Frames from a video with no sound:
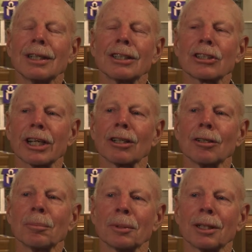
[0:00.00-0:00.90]

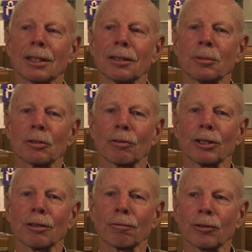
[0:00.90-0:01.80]
Salem. It was
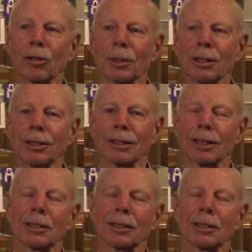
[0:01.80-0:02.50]
very affirming.